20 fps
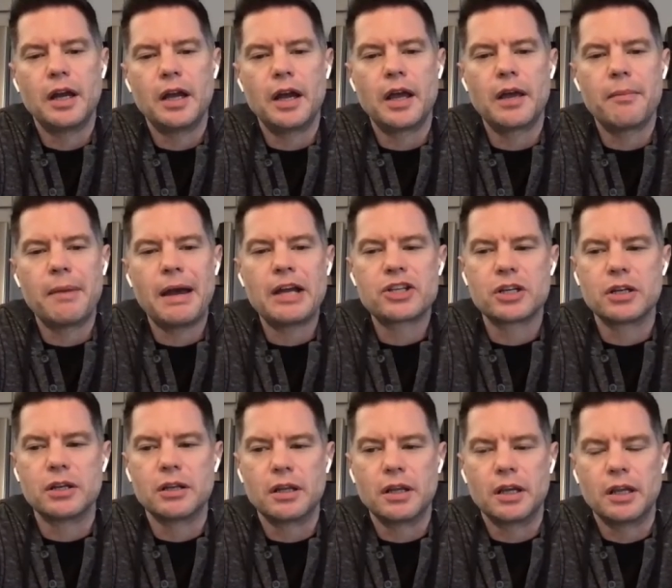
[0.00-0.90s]
I
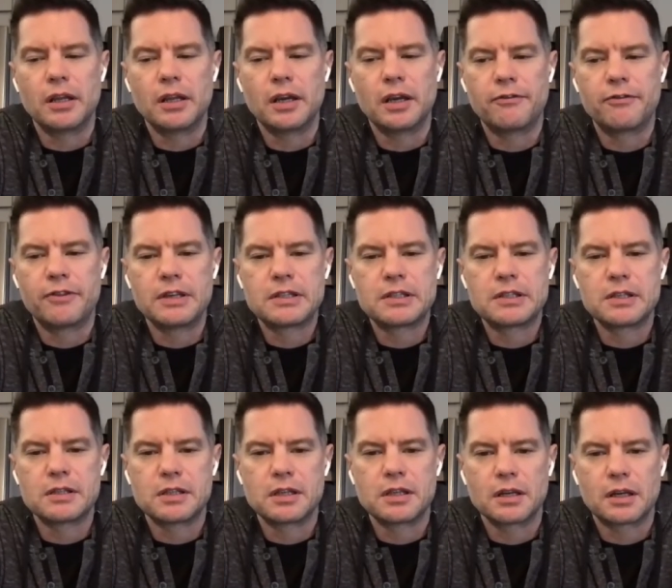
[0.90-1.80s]
imagine if this
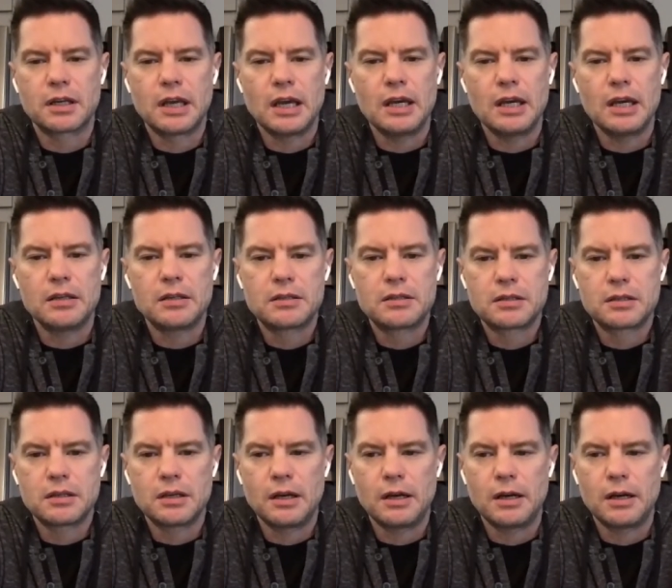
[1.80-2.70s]
is the
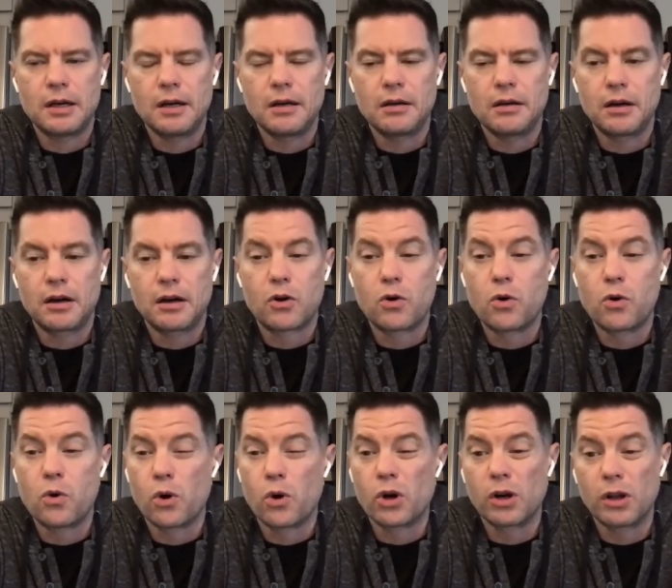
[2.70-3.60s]
case, are
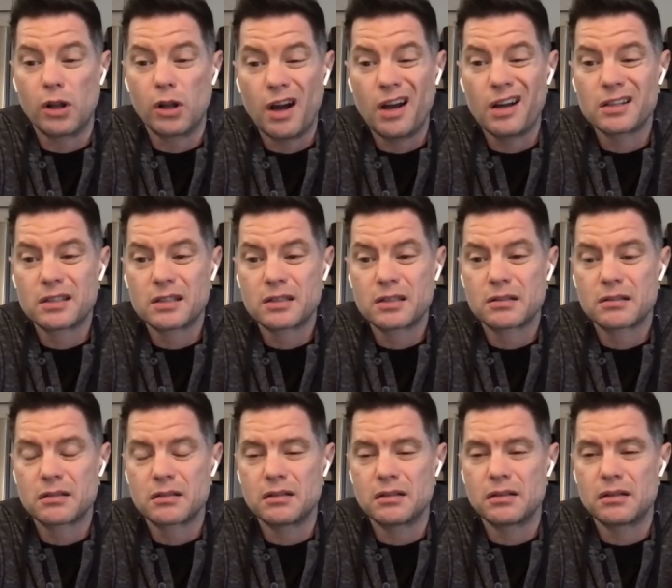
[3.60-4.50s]
corner
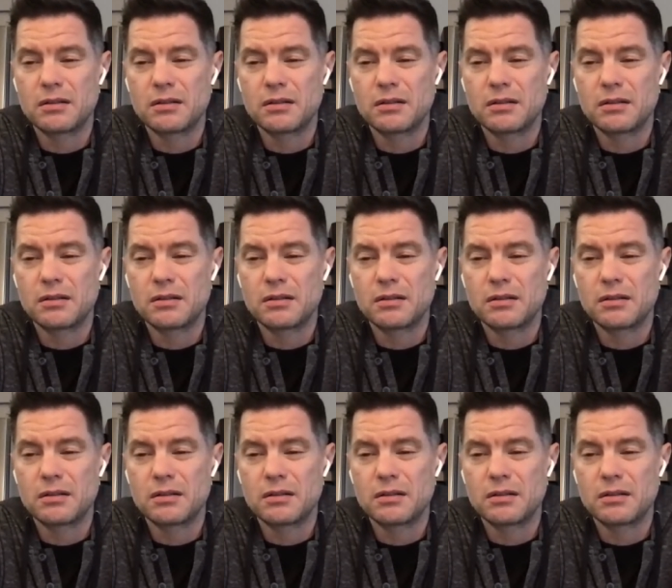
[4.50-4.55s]
lots